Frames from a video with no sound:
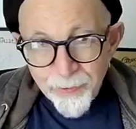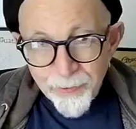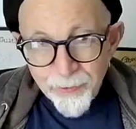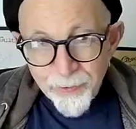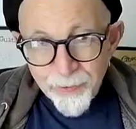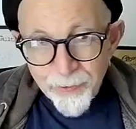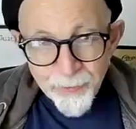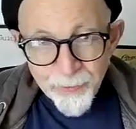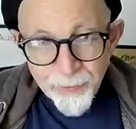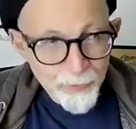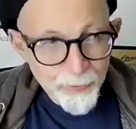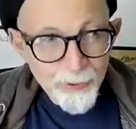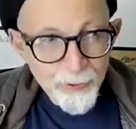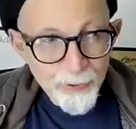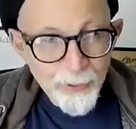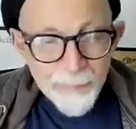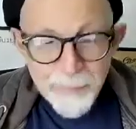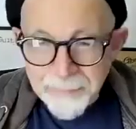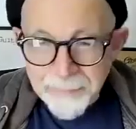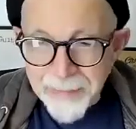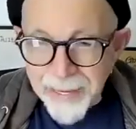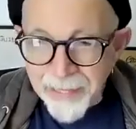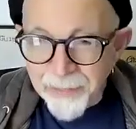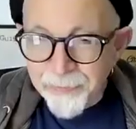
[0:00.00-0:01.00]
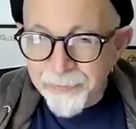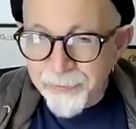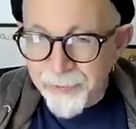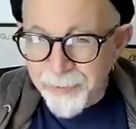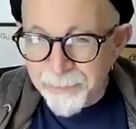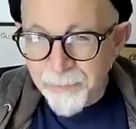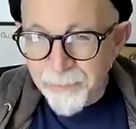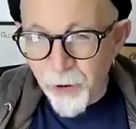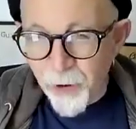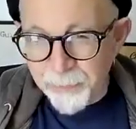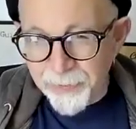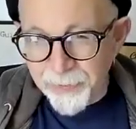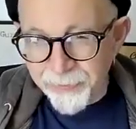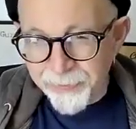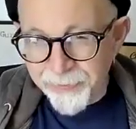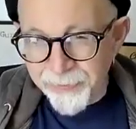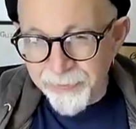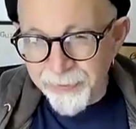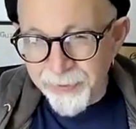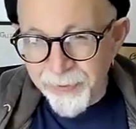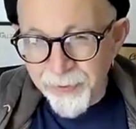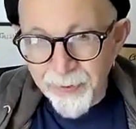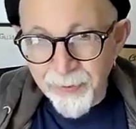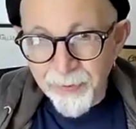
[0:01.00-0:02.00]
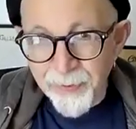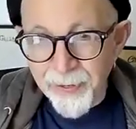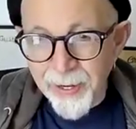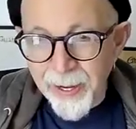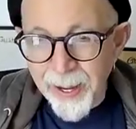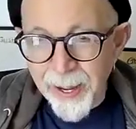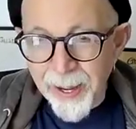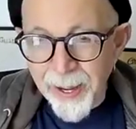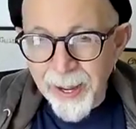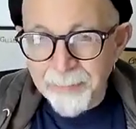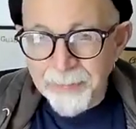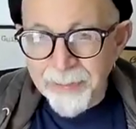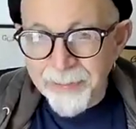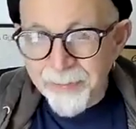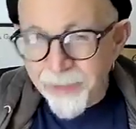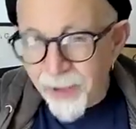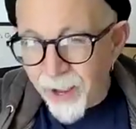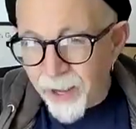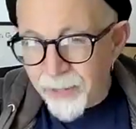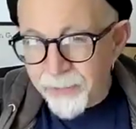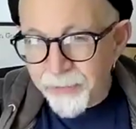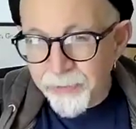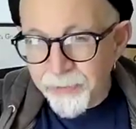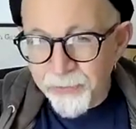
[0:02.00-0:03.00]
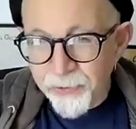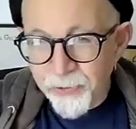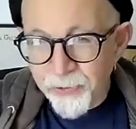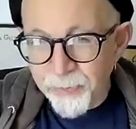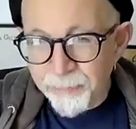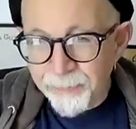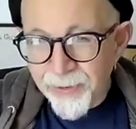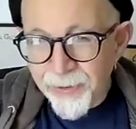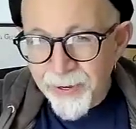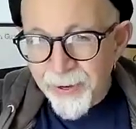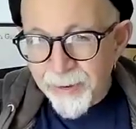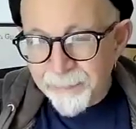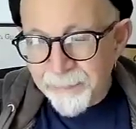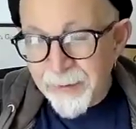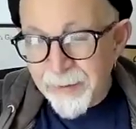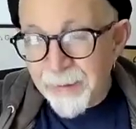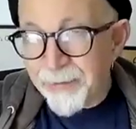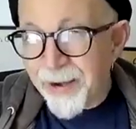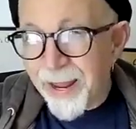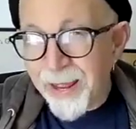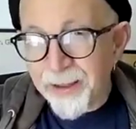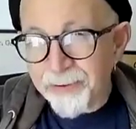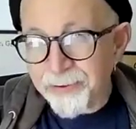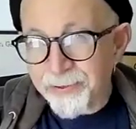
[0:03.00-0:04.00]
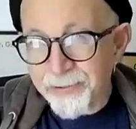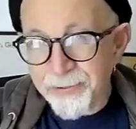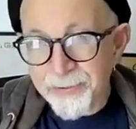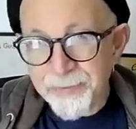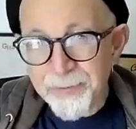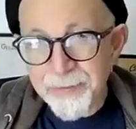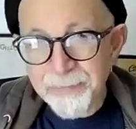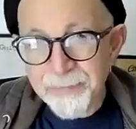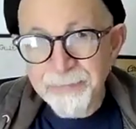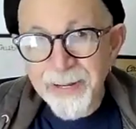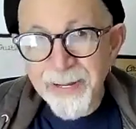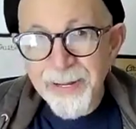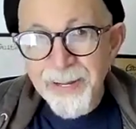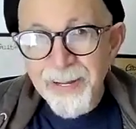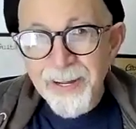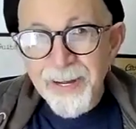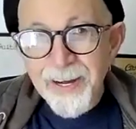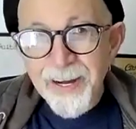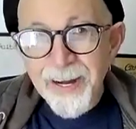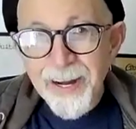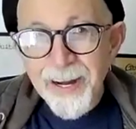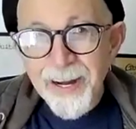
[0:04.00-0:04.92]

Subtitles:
Those are some amazing moments, I'd be talking to him. I remember asking him,